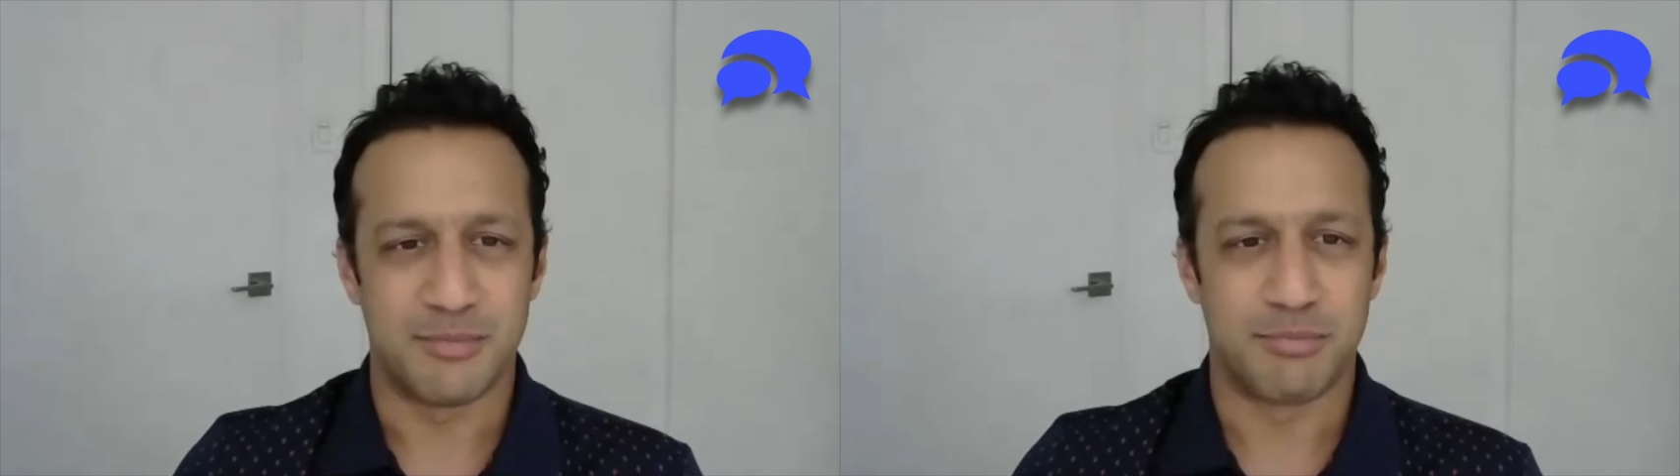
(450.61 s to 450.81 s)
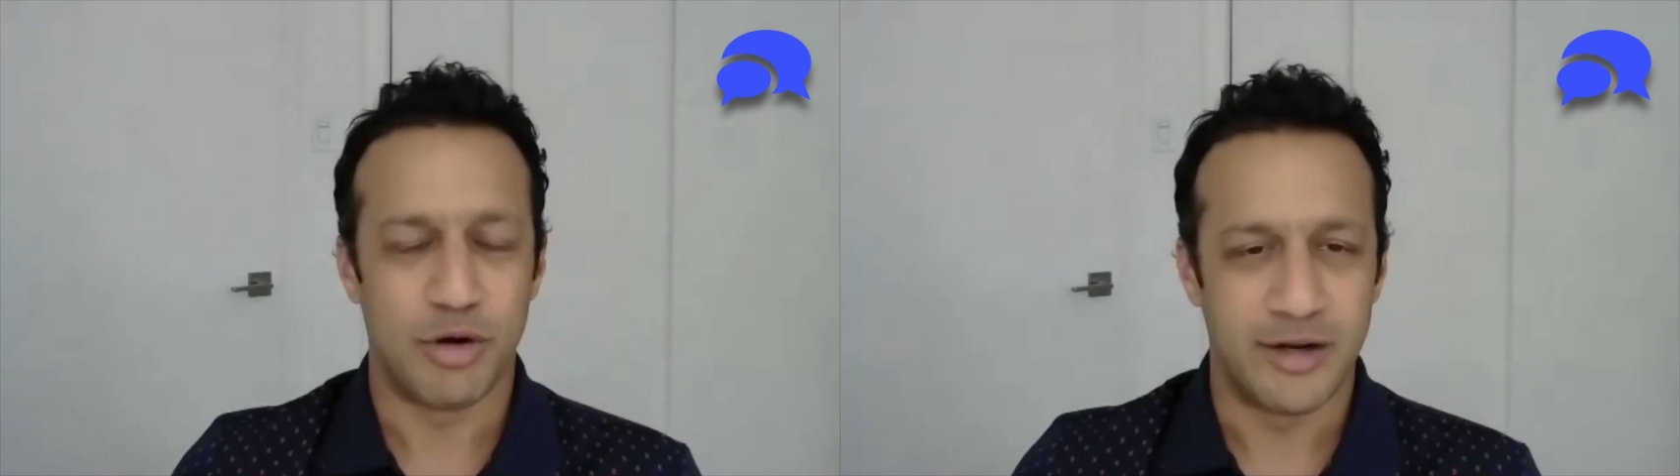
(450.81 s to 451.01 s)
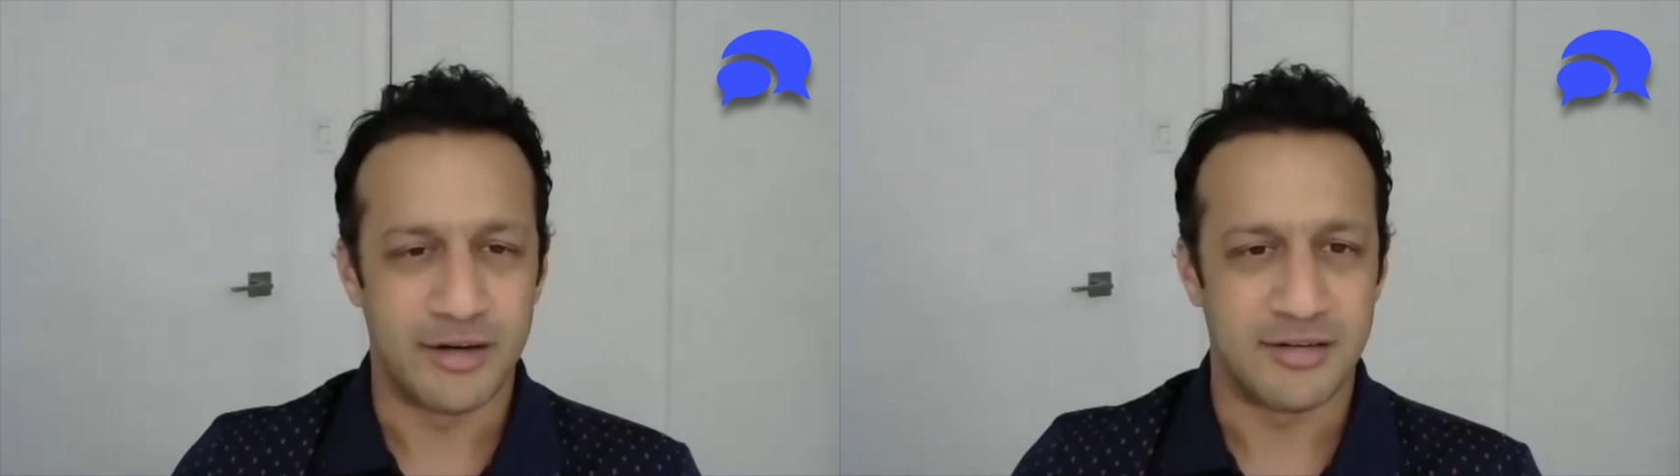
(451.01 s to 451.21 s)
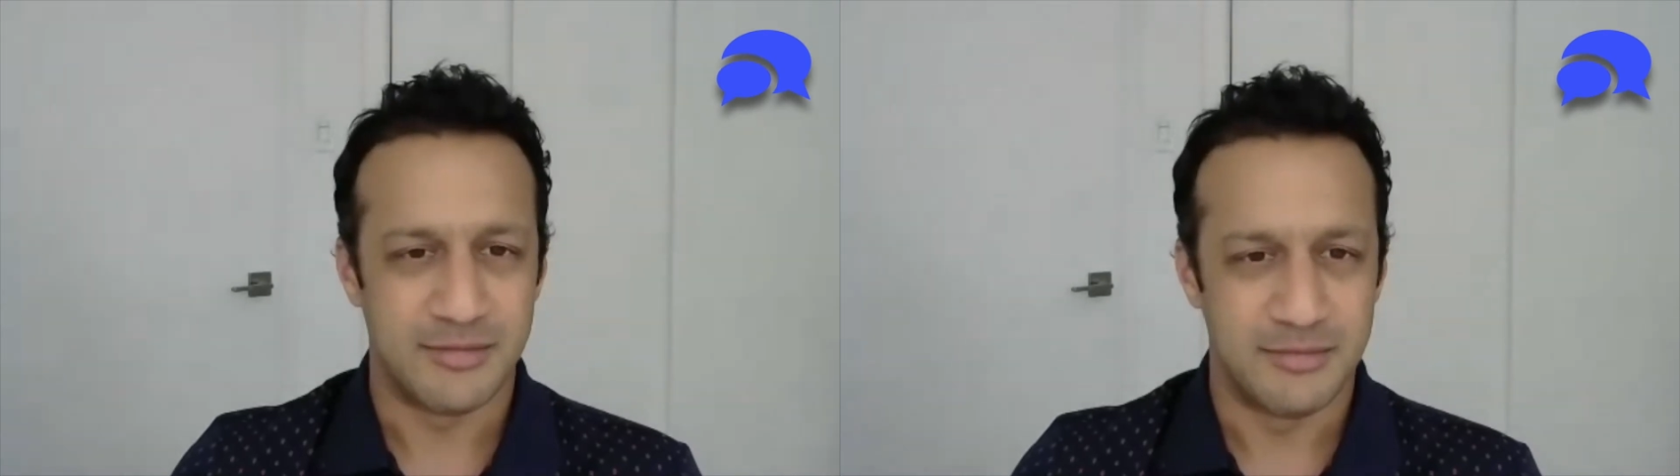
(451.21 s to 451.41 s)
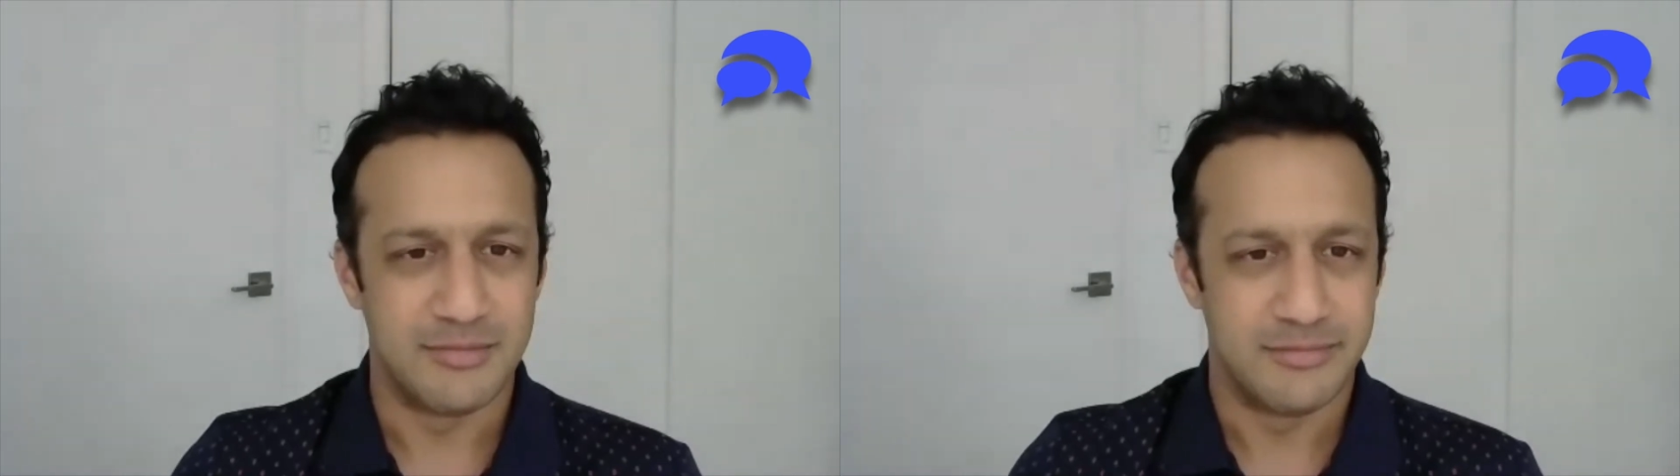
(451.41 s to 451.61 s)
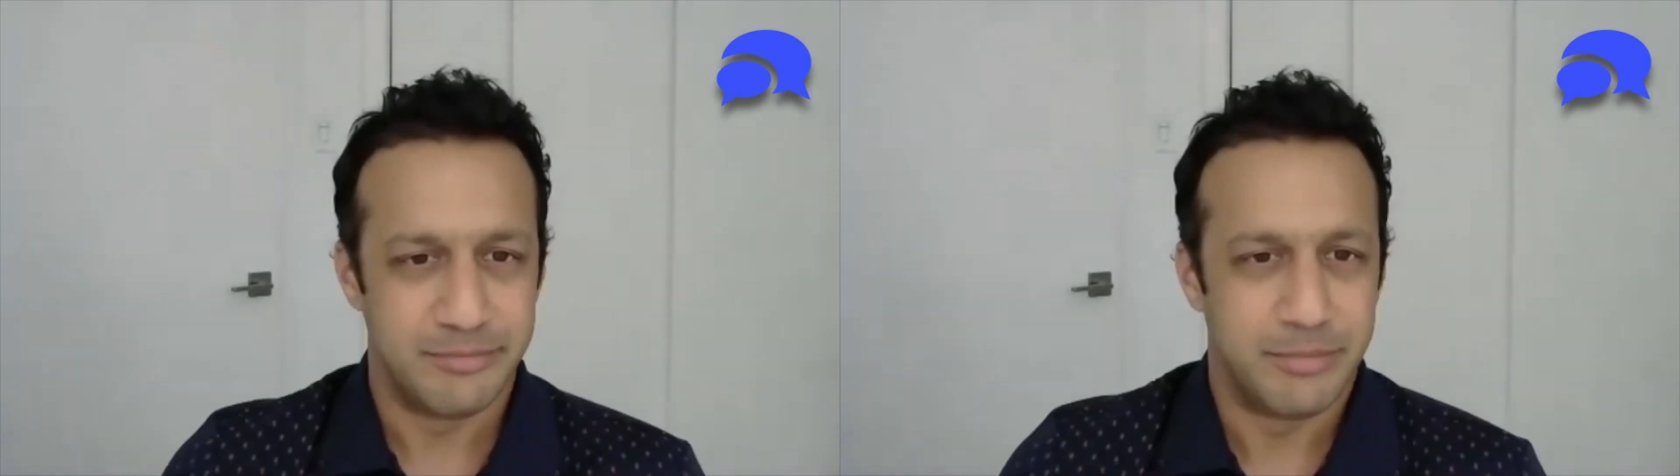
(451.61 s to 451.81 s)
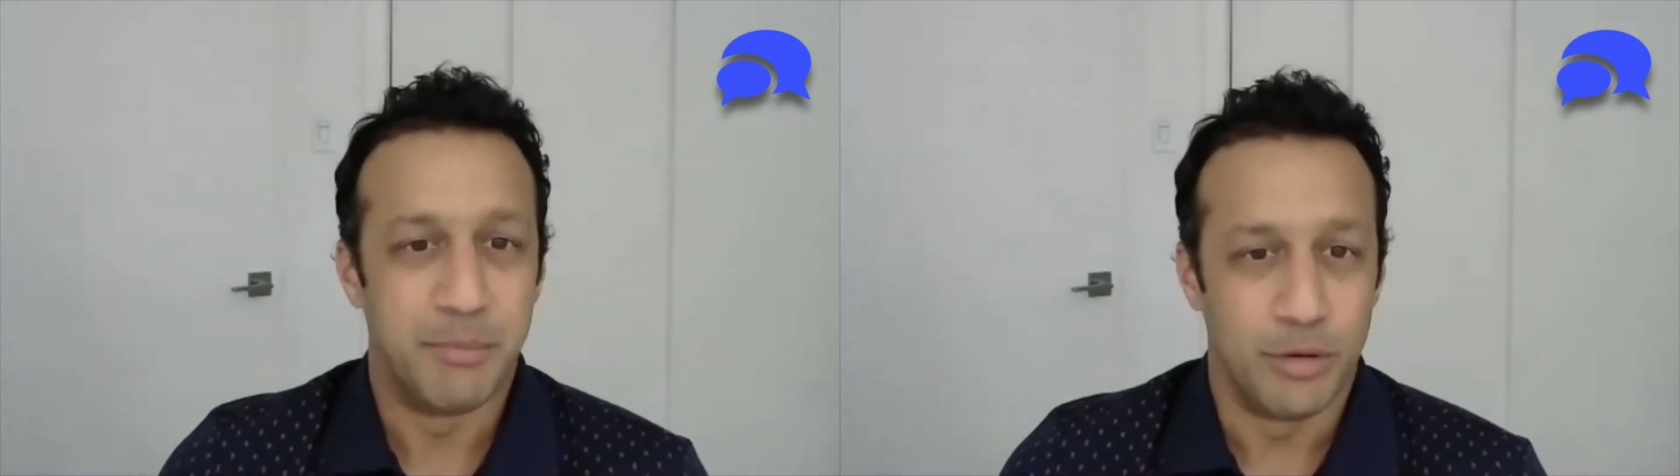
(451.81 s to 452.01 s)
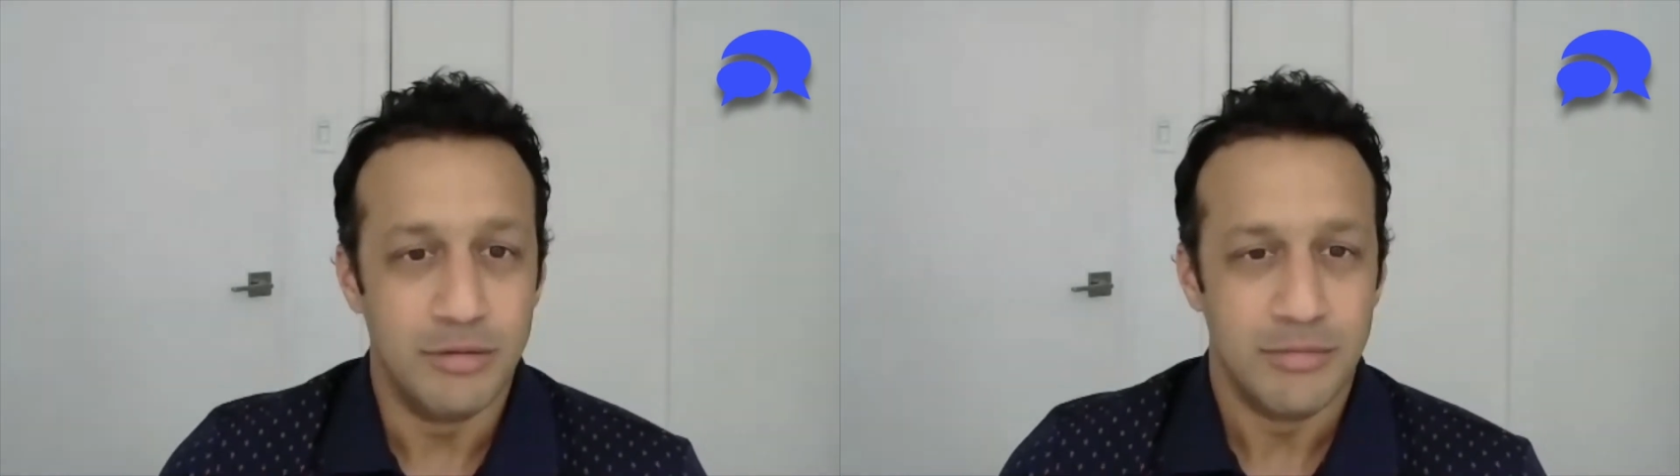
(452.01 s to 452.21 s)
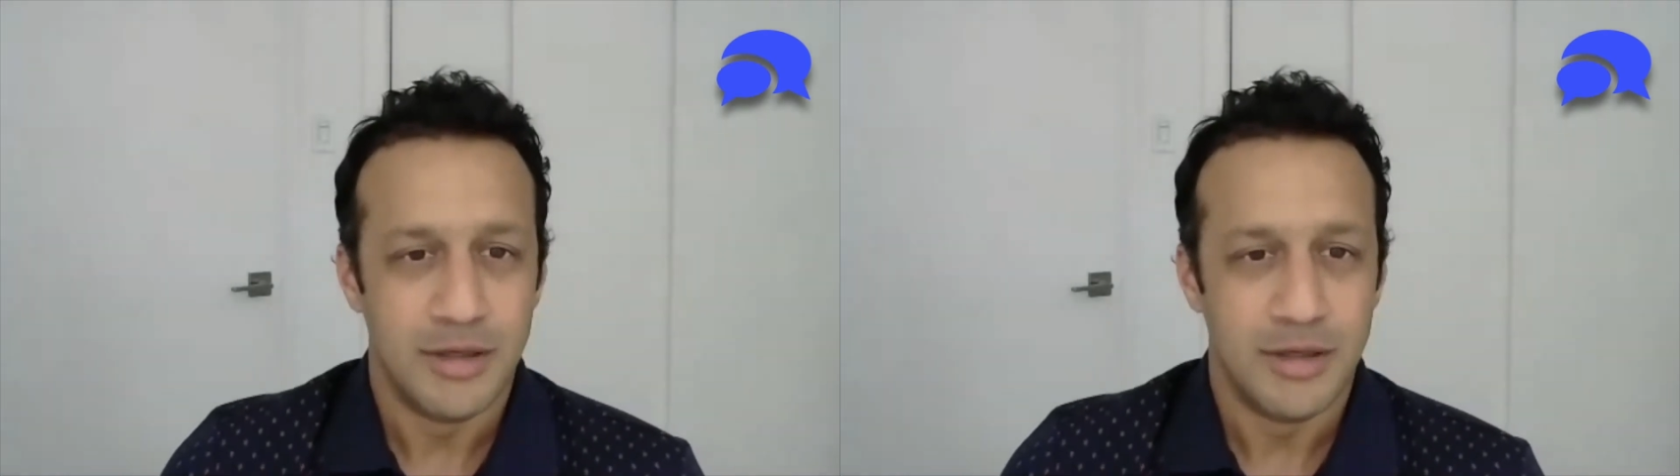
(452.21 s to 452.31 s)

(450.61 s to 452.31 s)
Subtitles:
product people,